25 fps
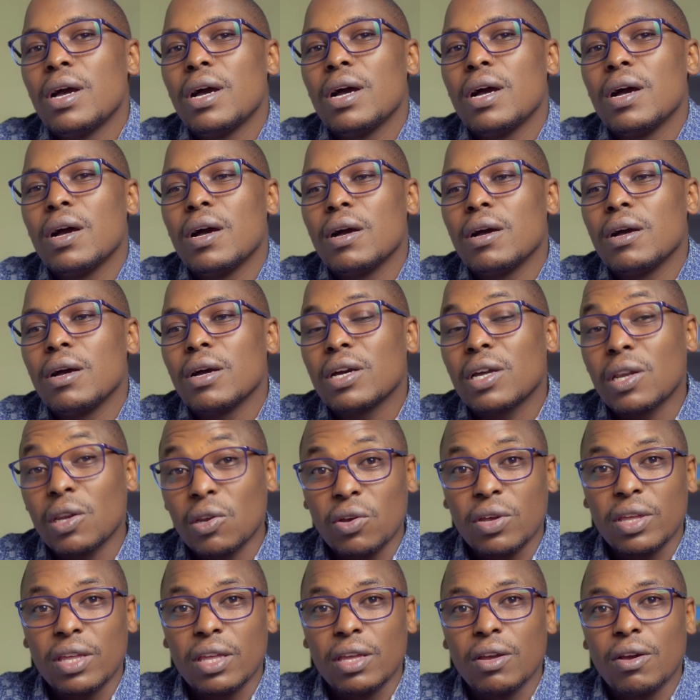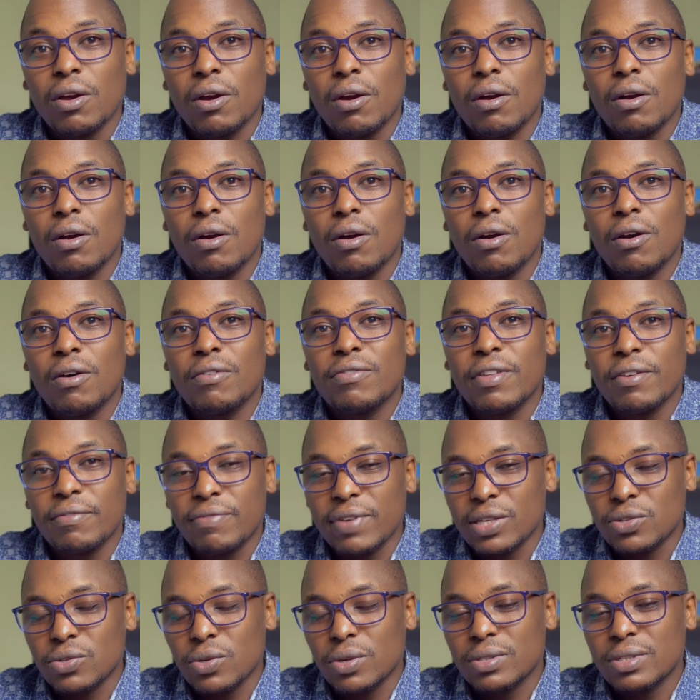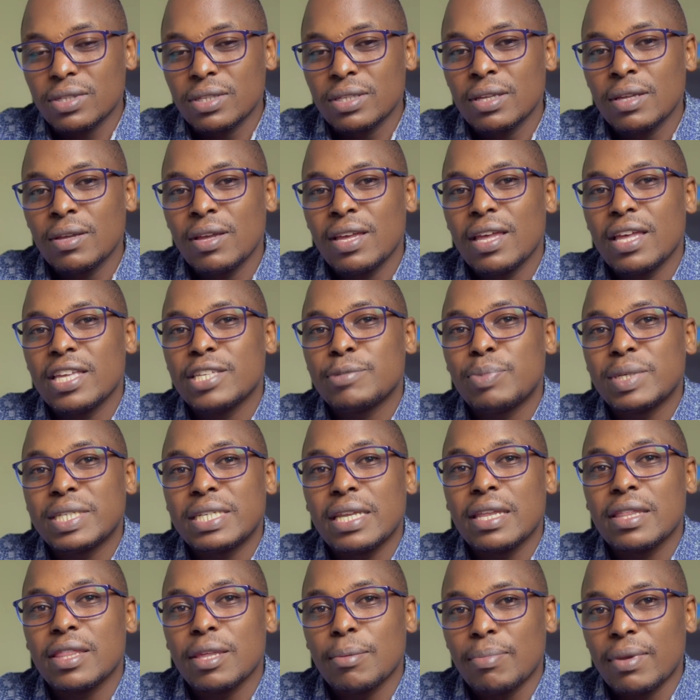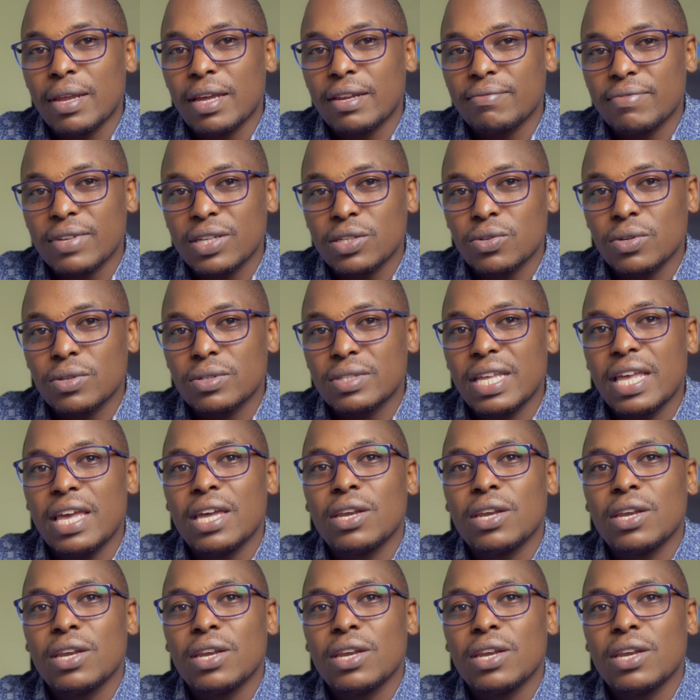clogging of the vessels, especially the blood vessels.